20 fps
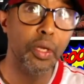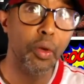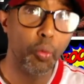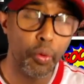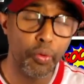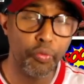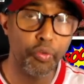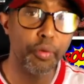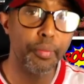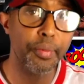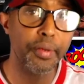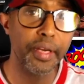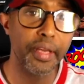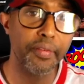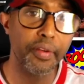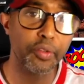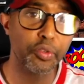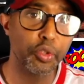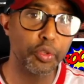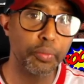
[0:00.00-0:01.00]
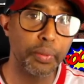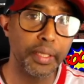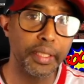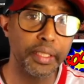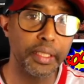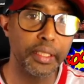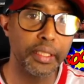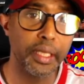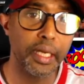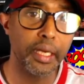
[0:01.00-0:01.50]
Neves was
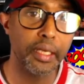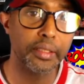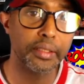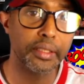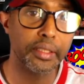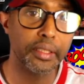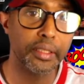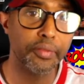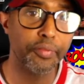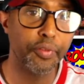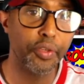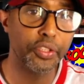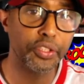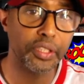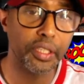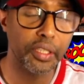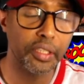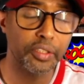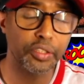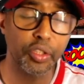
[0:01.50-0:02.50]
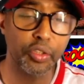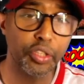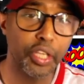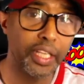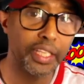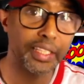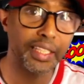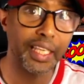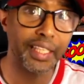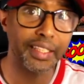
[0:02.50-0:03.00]
playing at the first
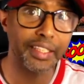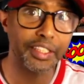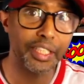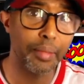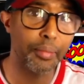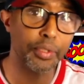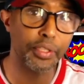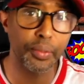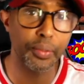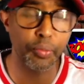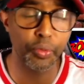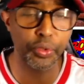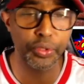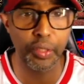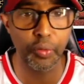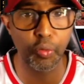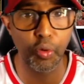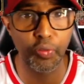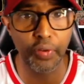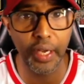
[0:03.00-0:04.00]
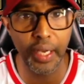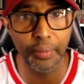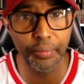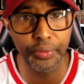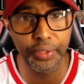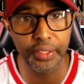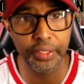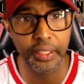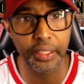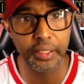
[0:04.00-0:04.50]
at the Championship with the
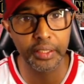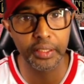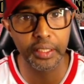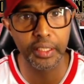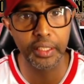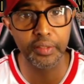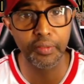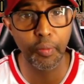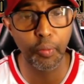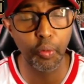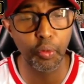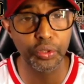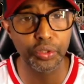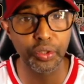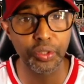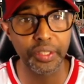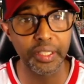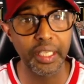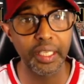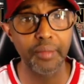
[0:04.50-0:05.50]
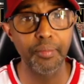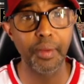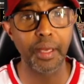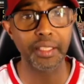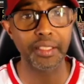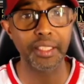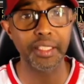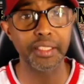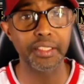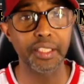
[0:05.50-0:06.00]
Wolverhampton, and Liverpool was looking at him
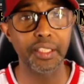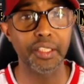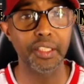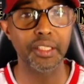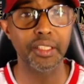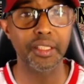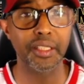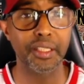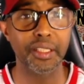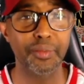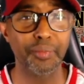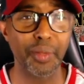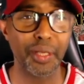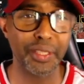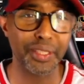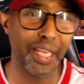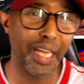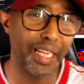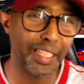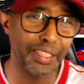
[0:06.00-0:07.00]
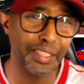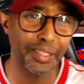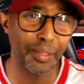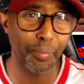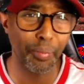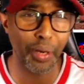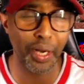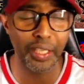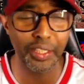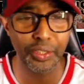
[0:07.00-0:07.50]
back then. But actually
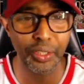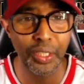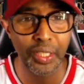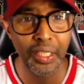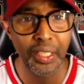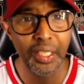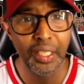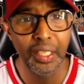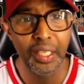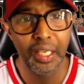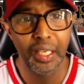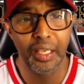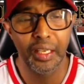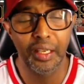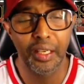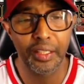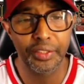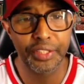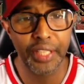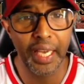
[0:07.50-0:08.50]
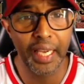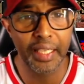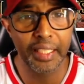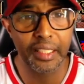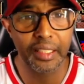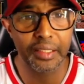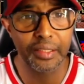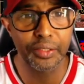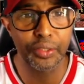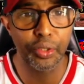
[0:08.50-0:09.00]
the price
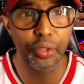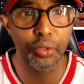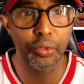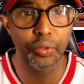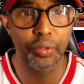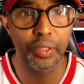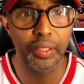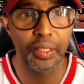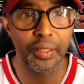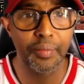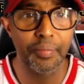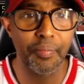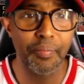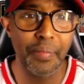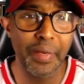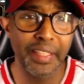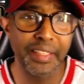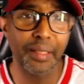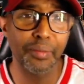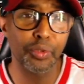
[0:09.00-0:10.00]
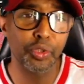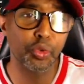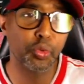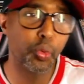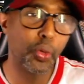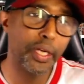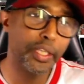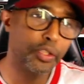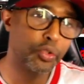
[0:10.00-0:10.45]
tag, you know, made them sway